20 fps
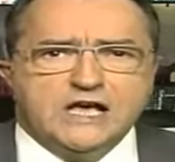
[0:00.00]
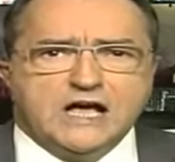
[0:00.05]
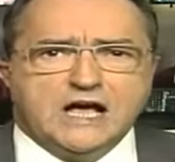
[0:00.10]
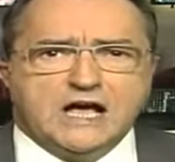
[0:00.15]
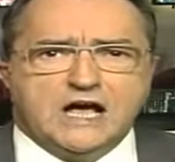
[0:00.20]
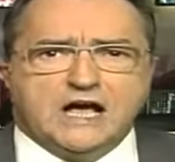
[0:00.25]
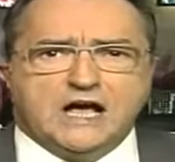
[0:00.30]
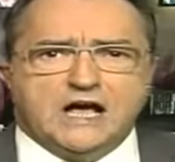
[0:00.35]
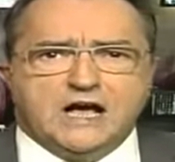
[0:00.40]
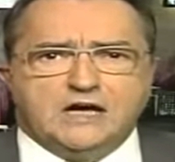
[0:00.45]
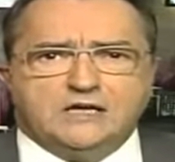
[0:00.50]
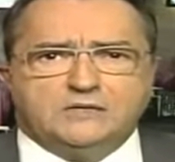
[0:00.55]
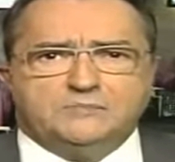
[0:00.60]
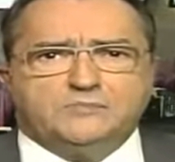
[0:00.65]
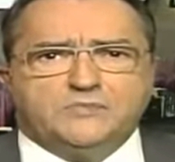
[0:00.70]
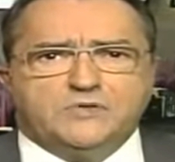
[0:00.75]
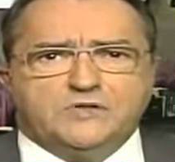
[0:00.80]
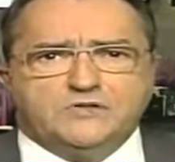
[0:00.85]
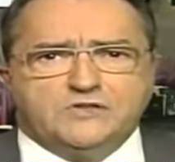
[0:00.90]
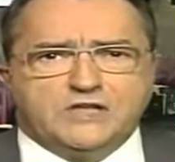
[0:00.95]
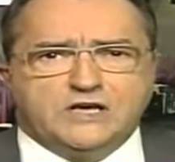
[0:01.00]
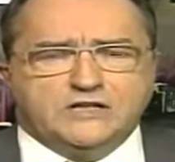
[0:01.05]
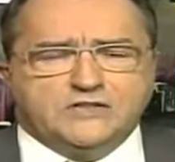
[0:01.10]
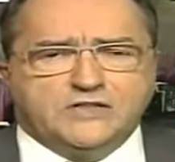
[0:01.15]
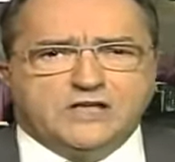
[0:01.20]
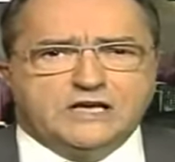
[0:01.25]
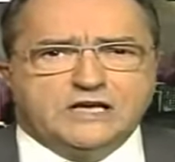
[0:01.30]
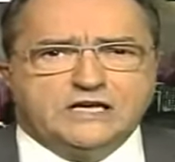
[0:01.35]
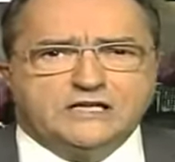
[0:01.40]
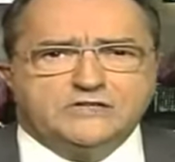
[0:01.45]
Um, they,
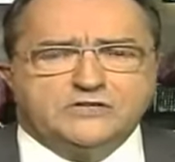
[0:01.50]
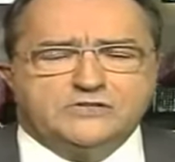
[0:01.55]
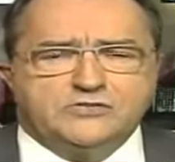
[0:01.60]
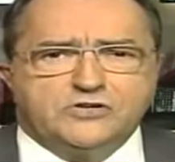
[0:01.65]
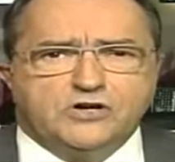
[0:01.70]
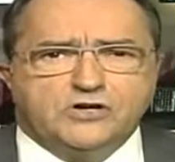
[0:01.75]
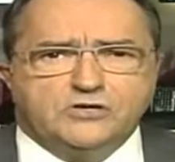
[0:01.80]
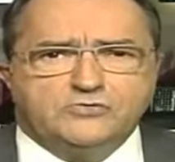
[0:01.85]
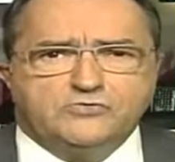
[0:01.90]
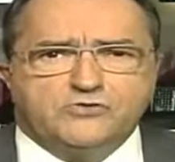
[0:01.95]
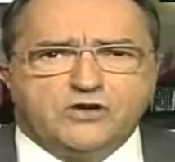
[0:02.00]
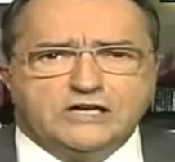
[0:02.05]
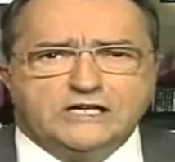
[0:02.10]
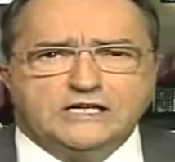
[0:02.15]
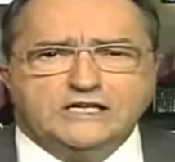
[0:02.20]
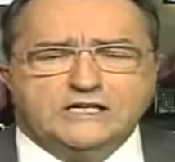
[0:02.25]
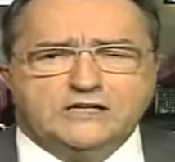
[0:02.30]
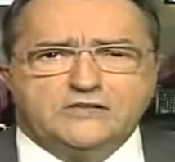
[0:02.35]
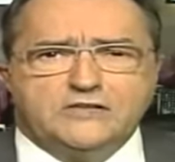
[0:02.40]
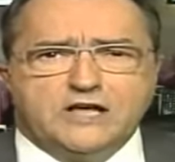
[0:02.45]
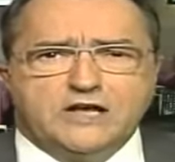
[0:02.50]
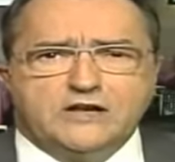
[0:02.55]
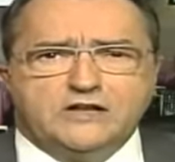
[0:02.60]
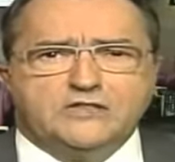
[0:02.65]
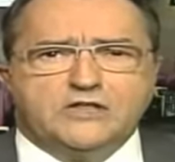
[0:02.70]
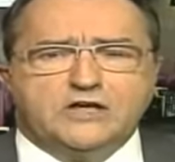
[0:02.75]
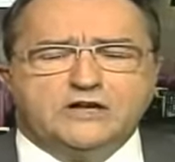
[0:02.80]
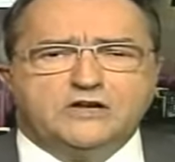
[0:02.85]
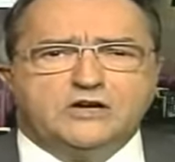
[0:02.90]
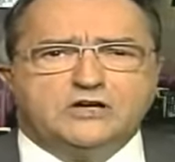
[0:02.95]
they, hit the road running, and they're,
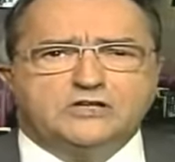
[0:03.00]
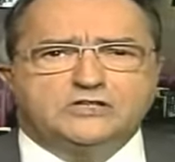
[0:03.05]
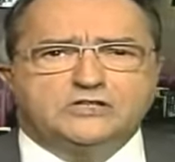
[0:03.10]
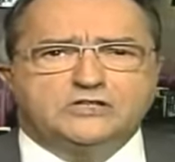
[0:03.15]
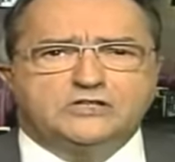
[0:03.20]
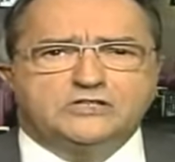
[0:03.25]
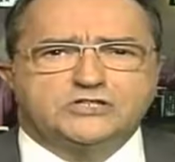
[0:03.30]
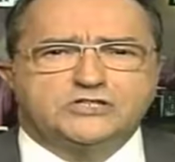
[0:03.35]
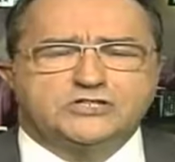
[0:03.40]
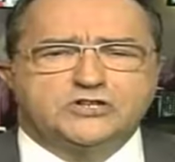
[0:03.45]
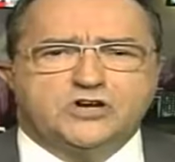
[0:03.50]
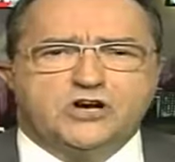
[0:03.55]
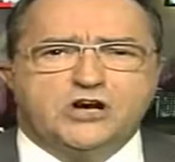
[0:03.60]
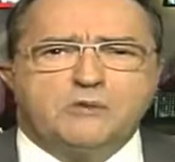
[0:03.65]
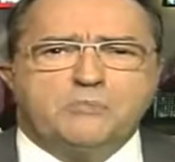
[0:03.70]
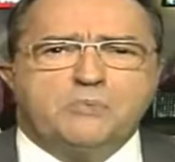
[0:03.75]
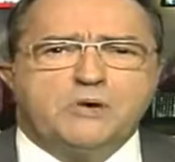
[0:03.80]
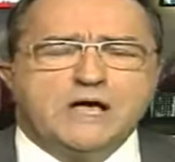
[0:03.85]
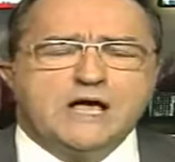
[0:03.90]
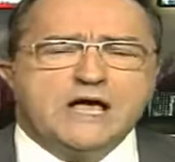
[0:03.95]
they're not going to stop.